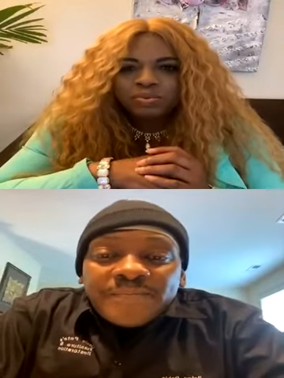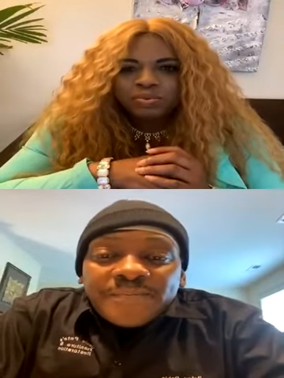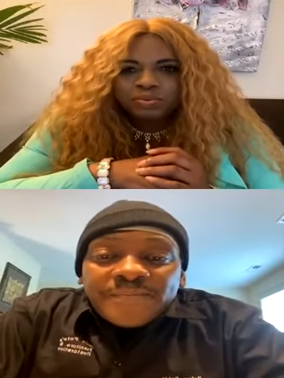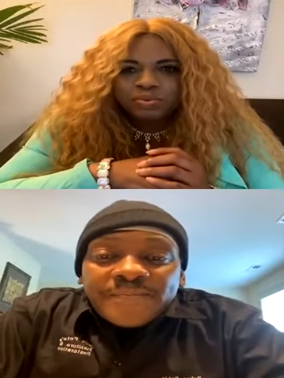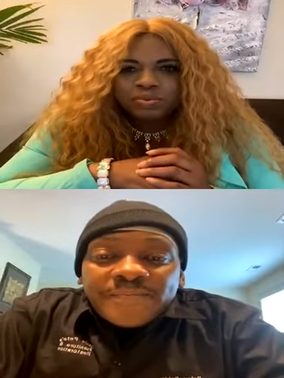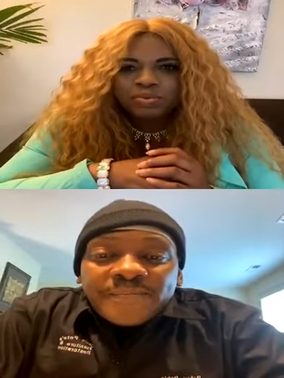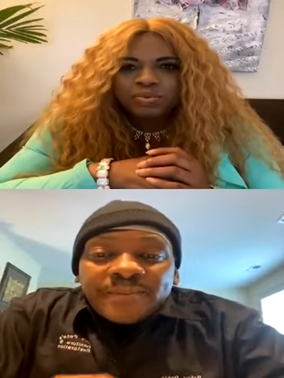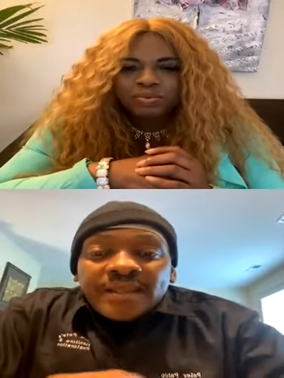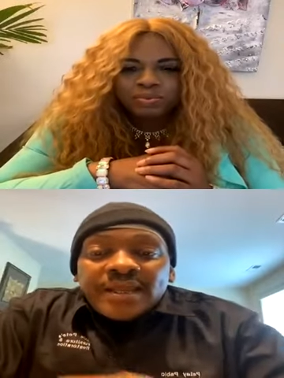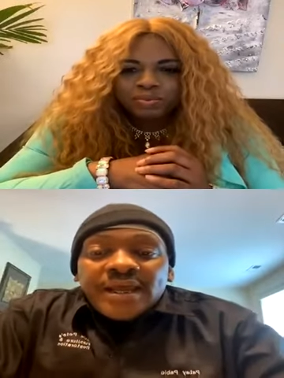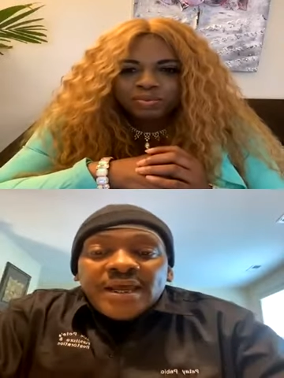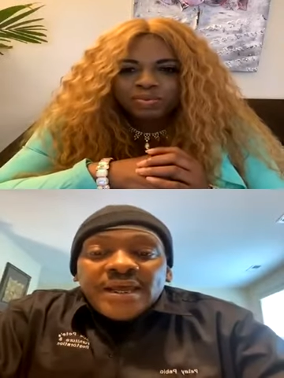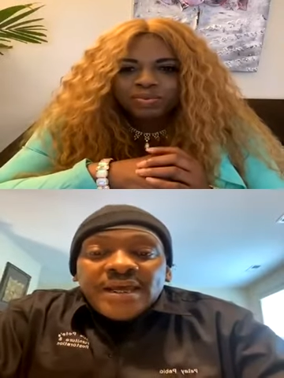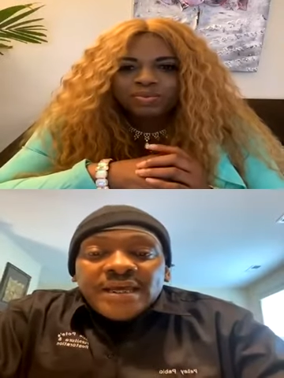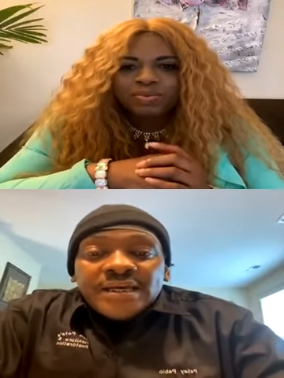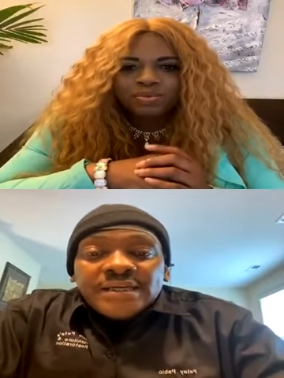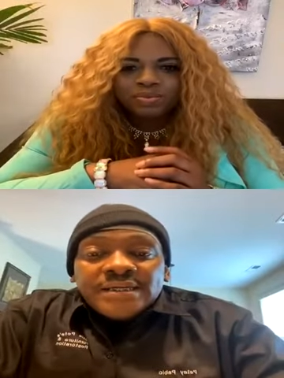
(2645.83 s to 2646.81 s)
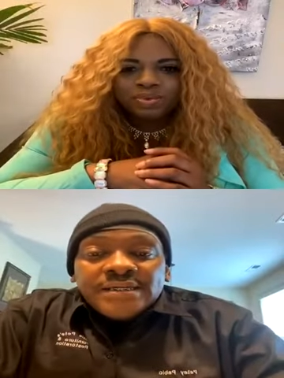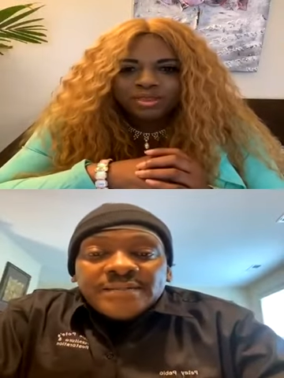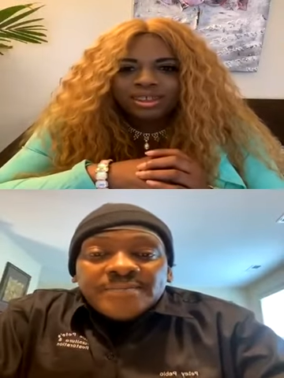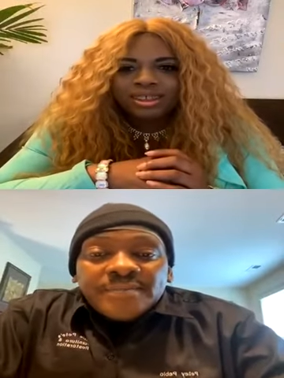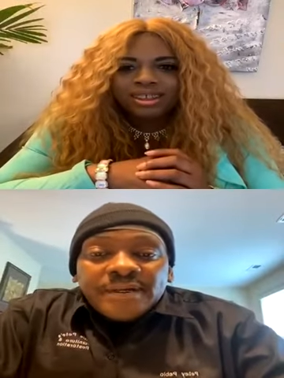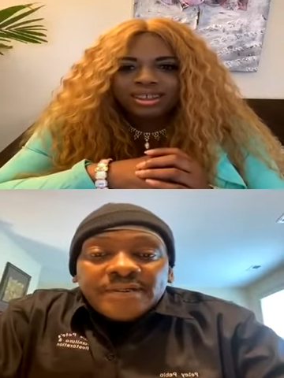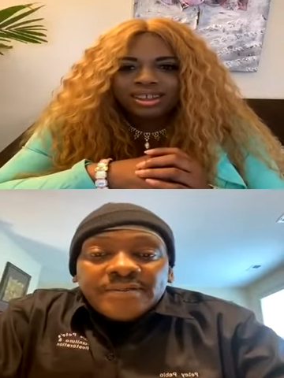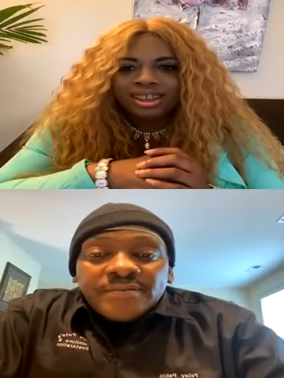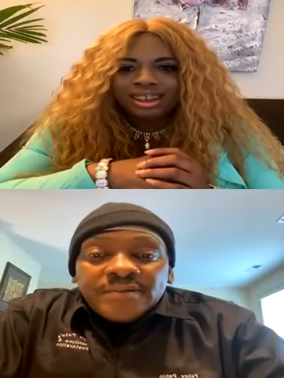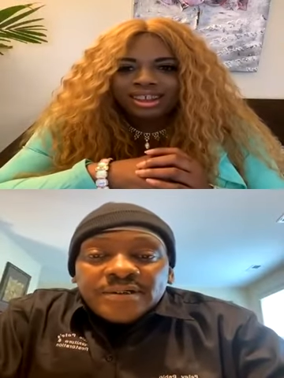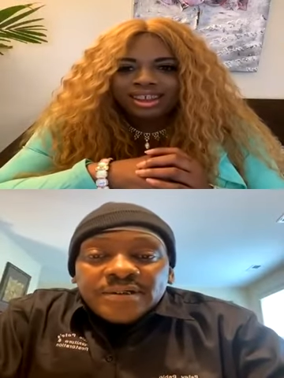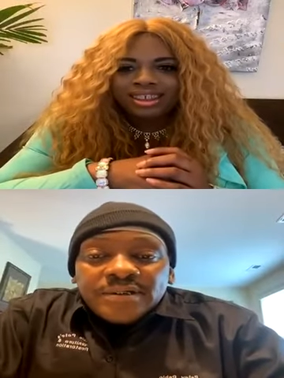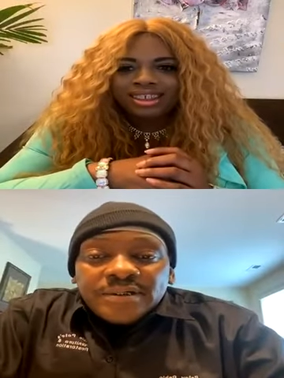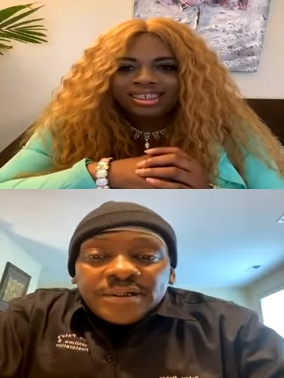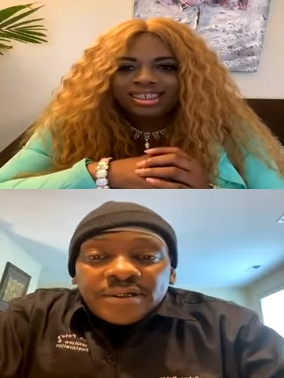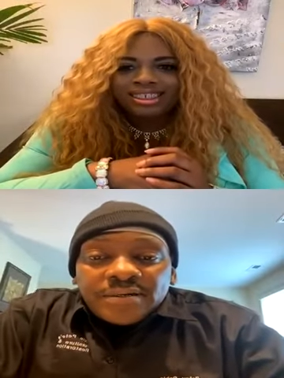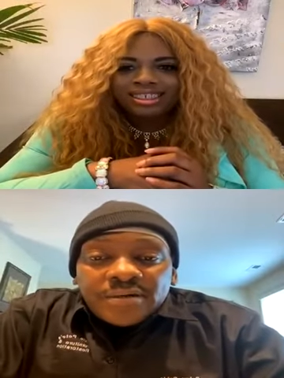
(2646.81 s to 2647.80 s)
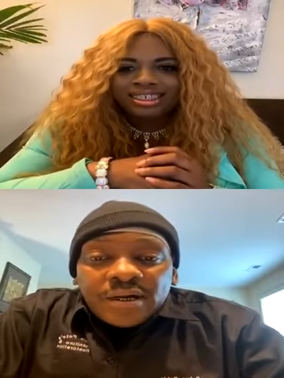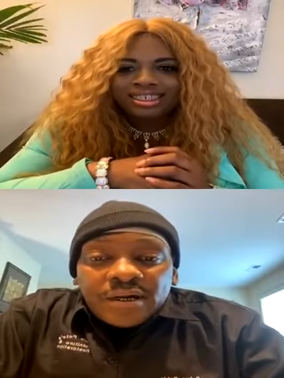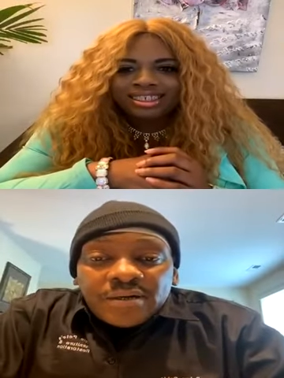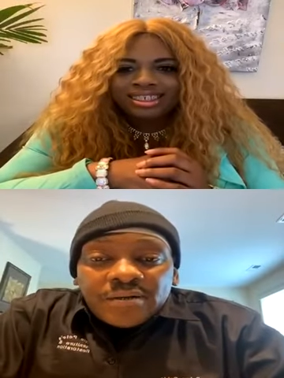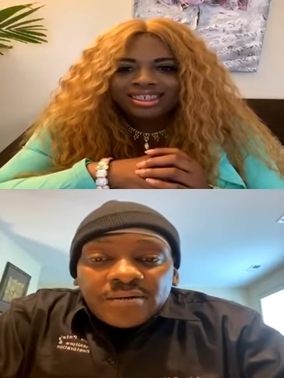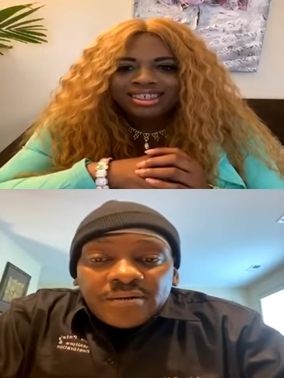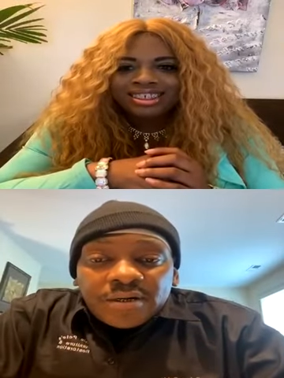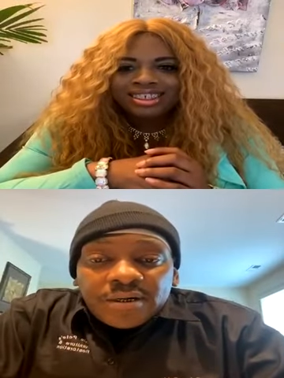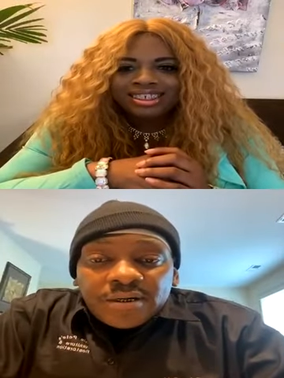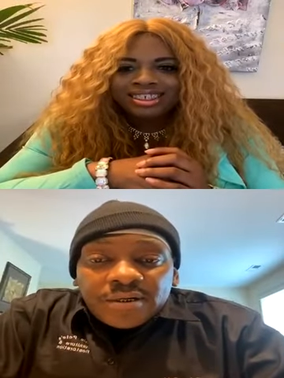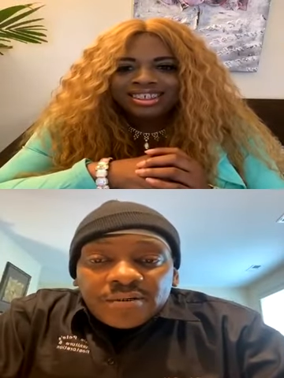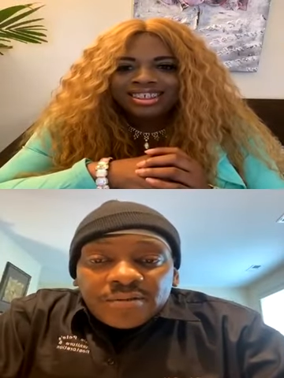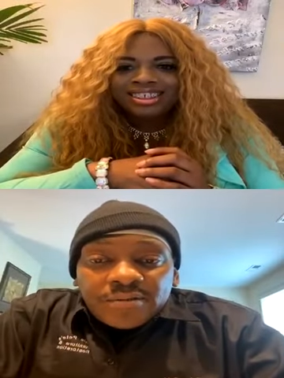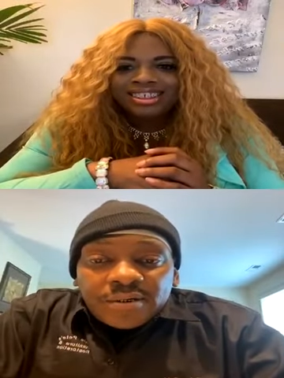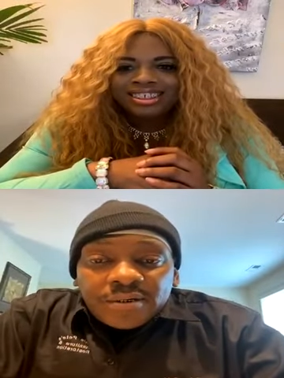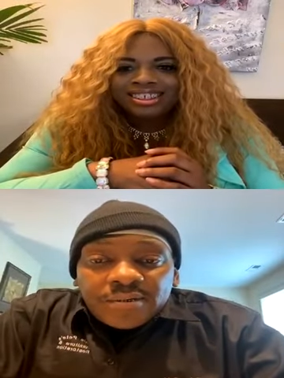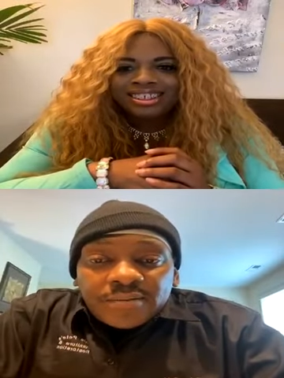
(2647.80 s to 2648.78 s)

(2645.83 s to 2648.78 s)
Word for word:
Speaker 1: Mm-hmm. Especially yes. I don't know how to do that.